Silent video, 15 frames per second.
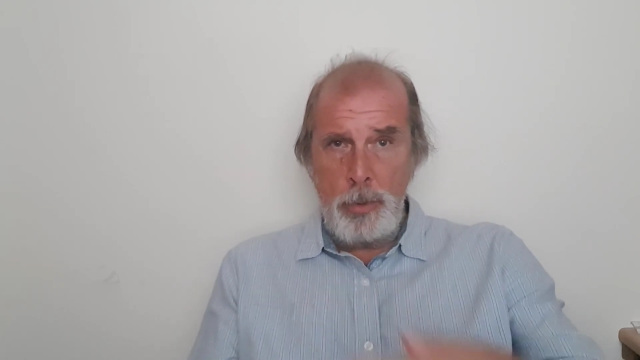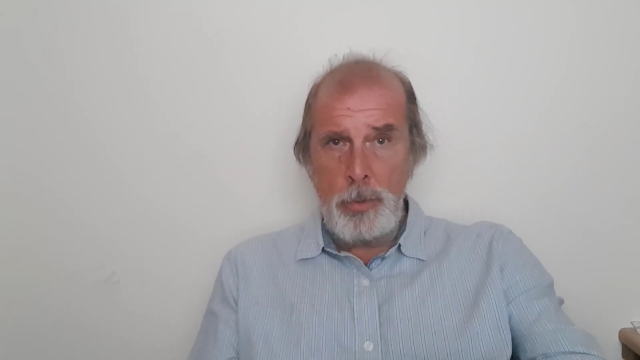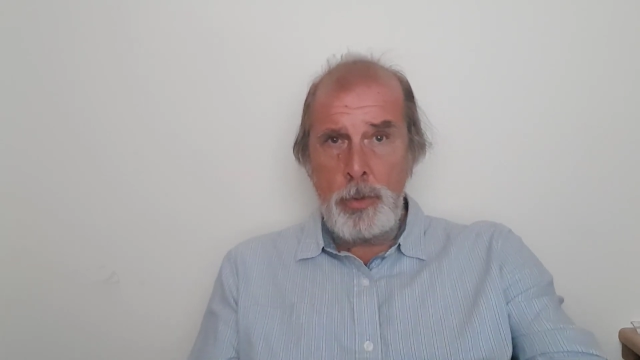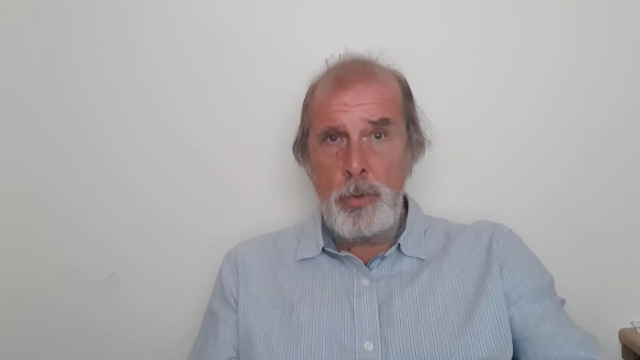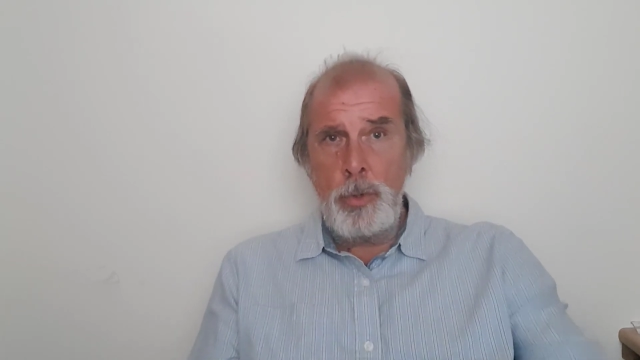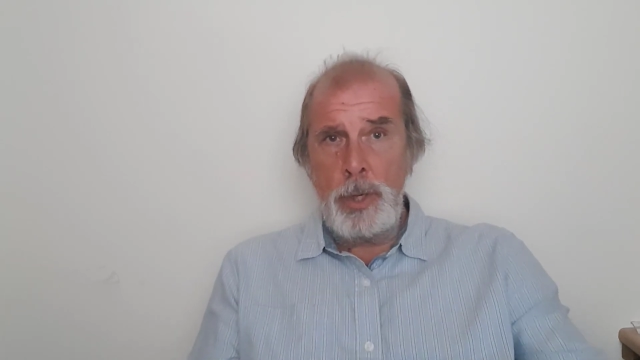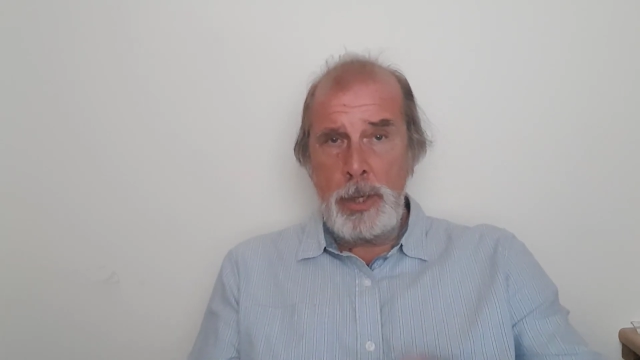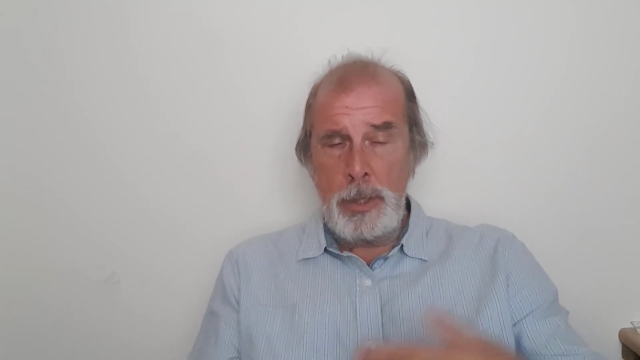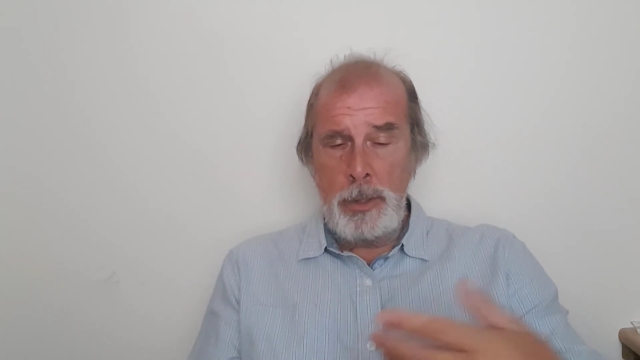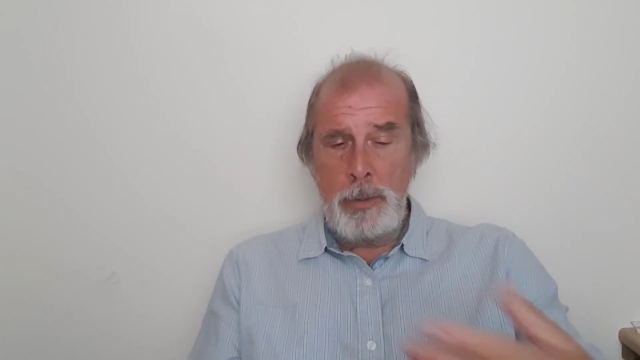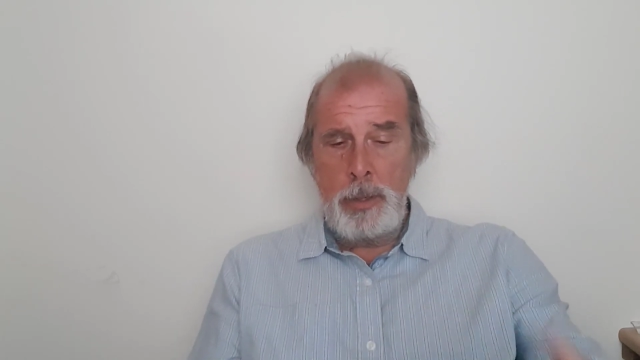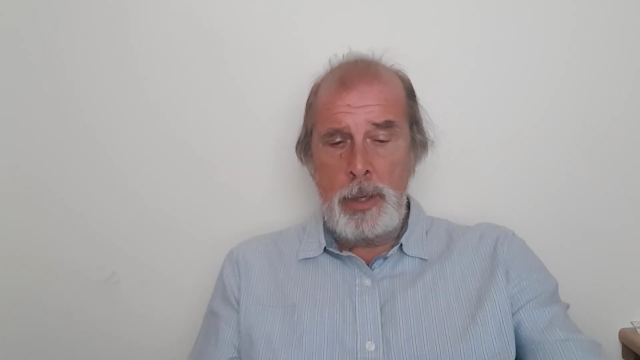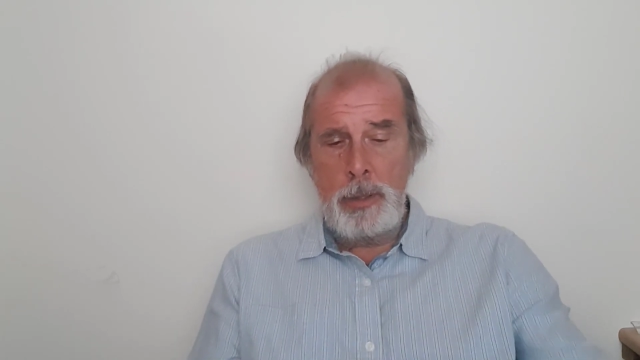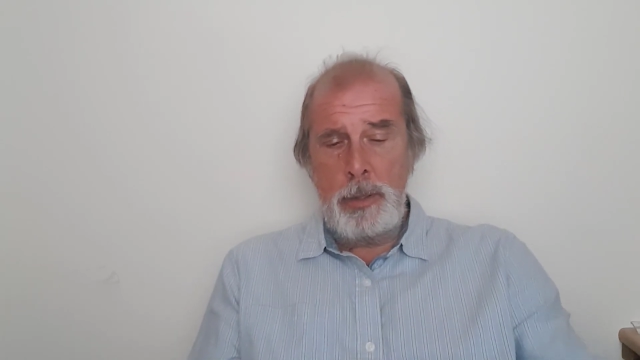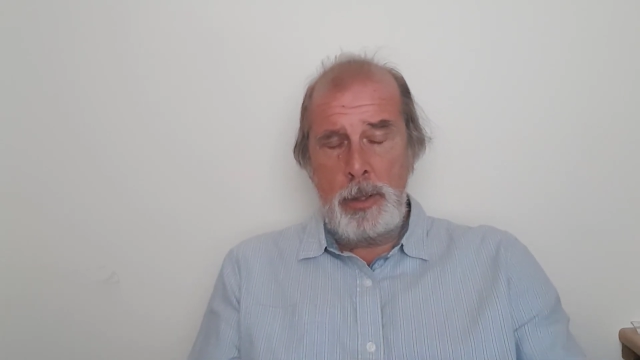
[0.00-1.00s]
going
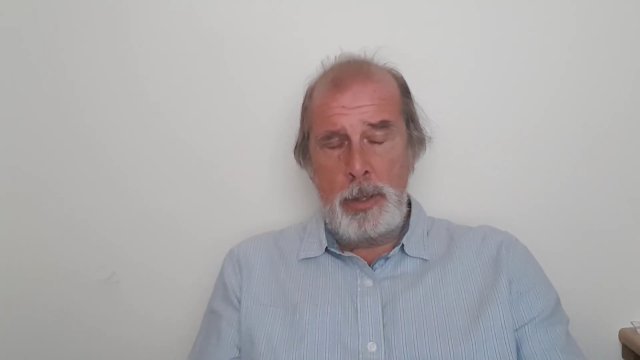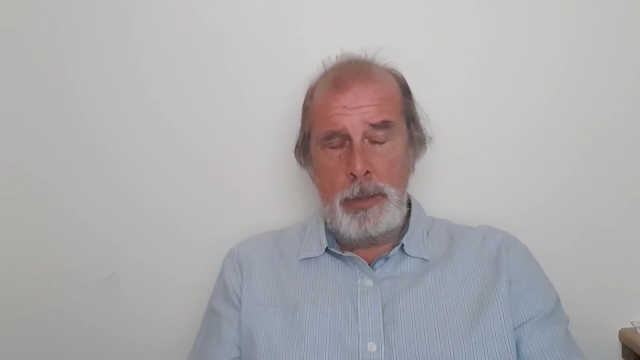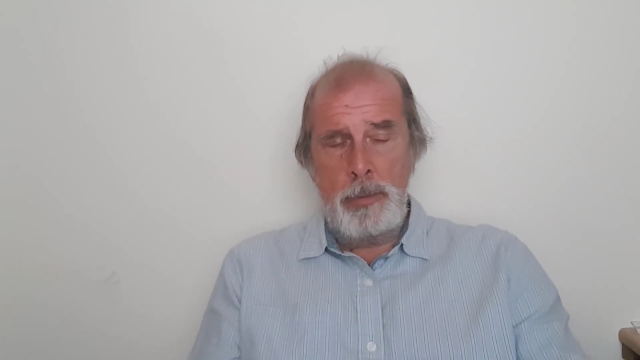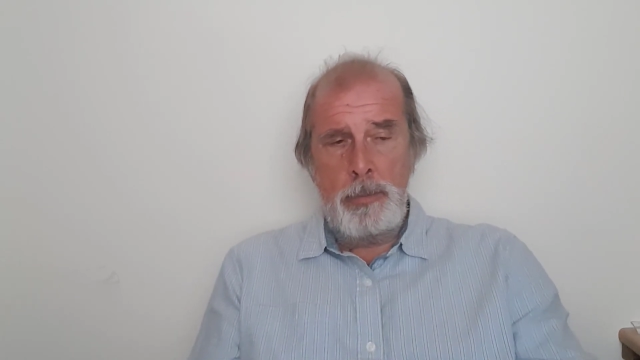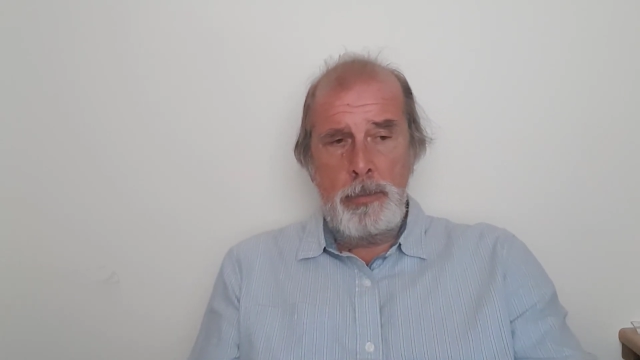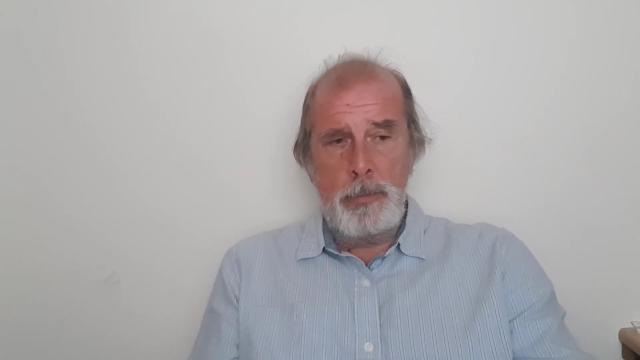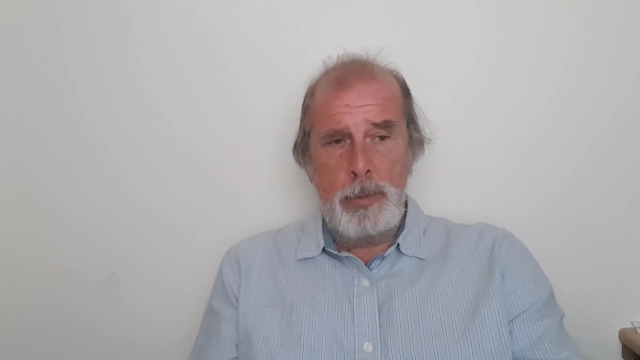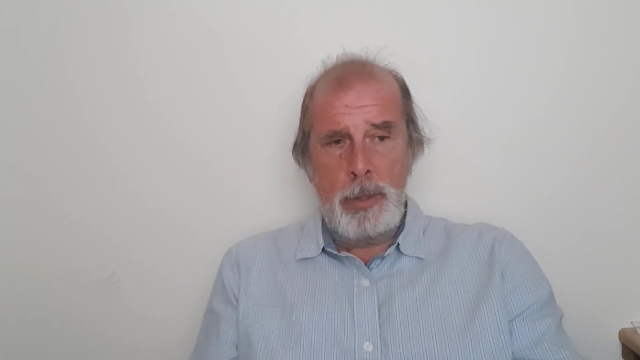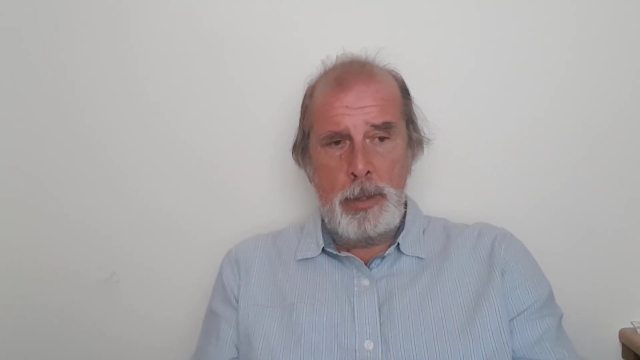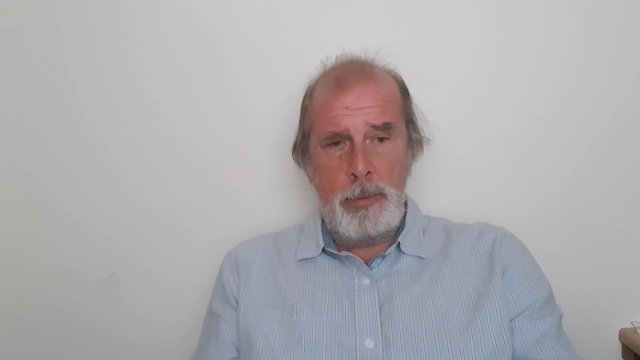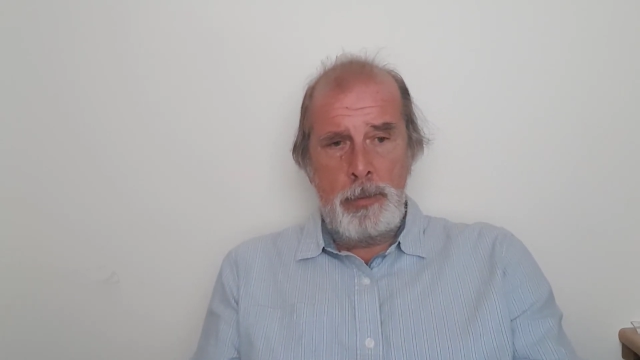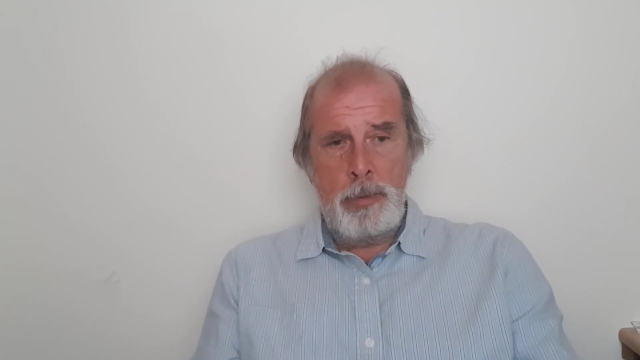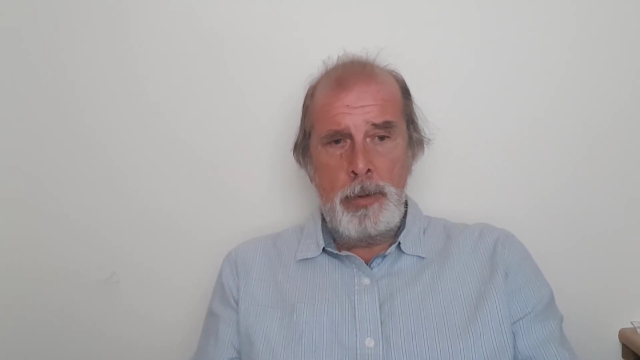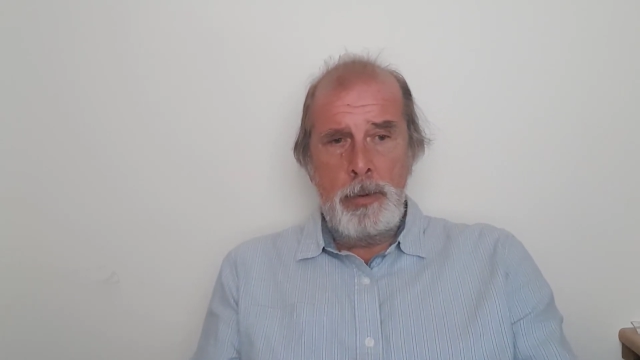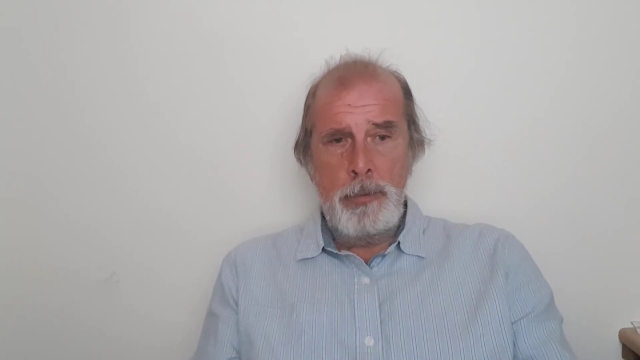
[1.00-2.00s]

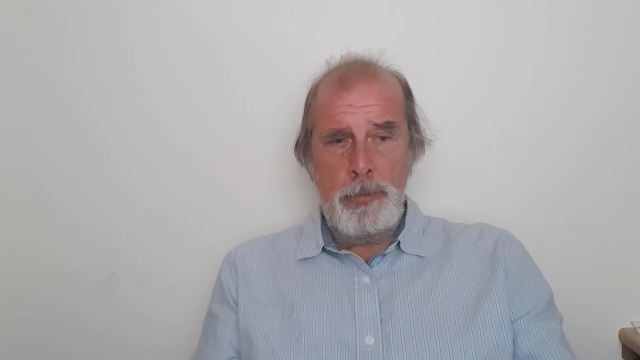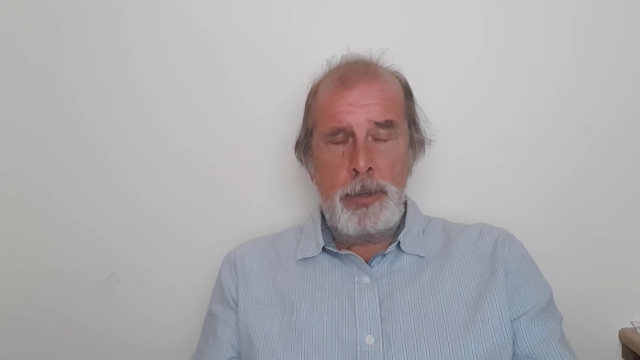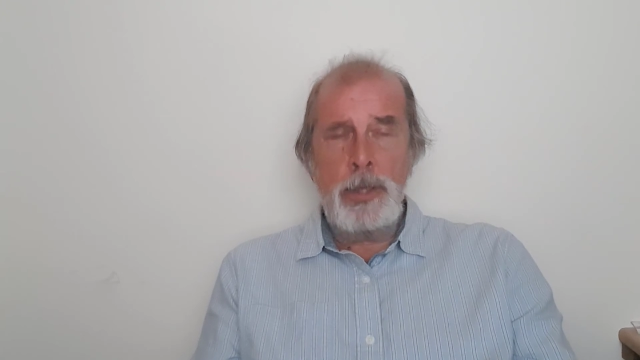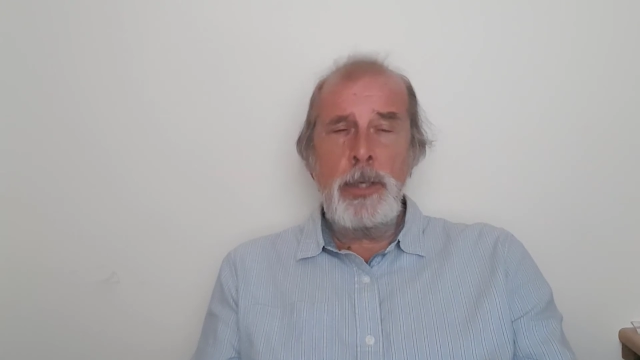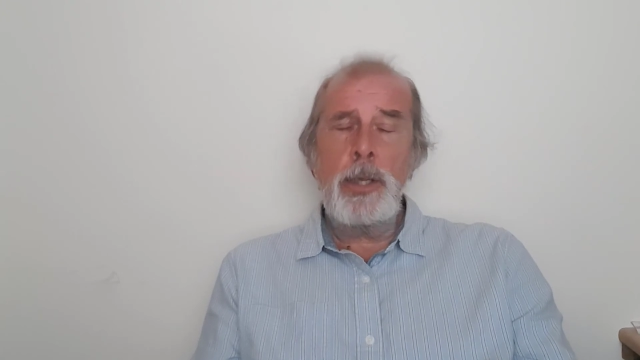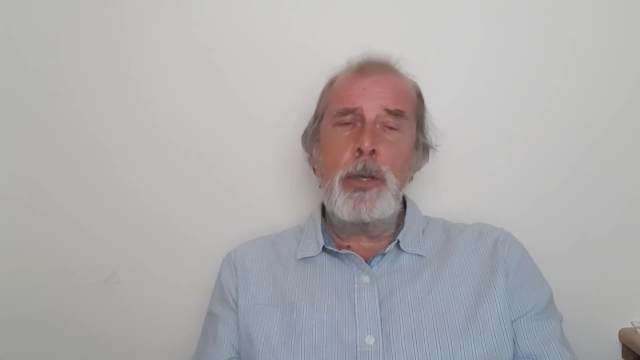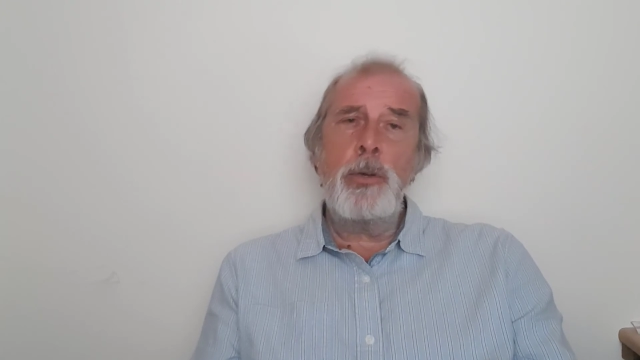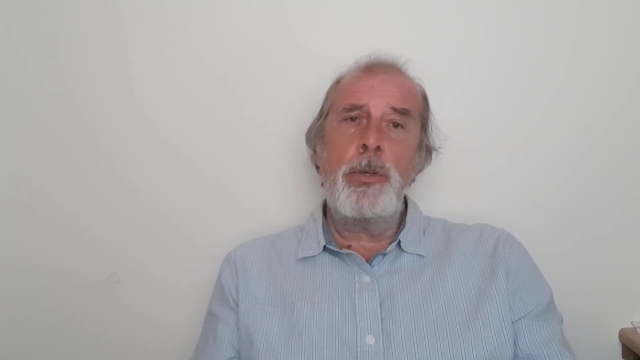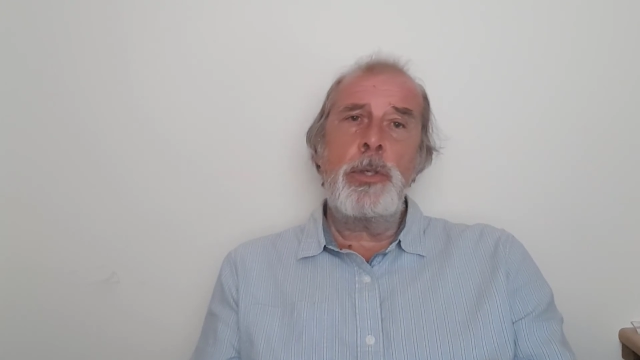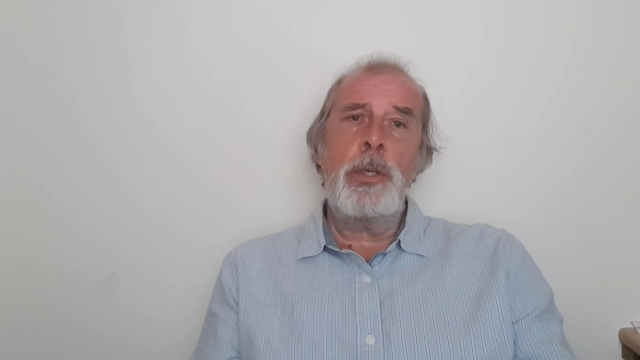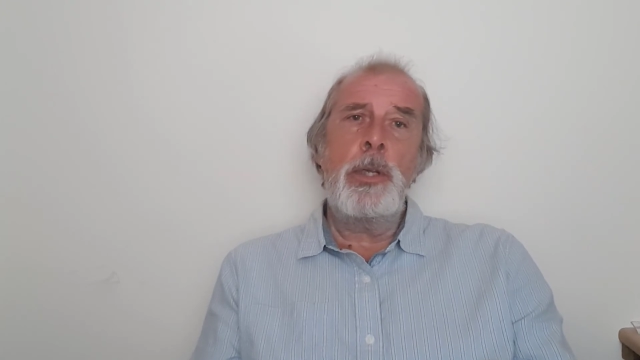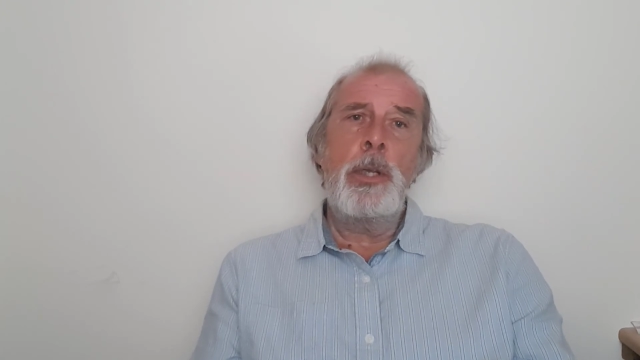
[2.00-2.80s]
and finding God.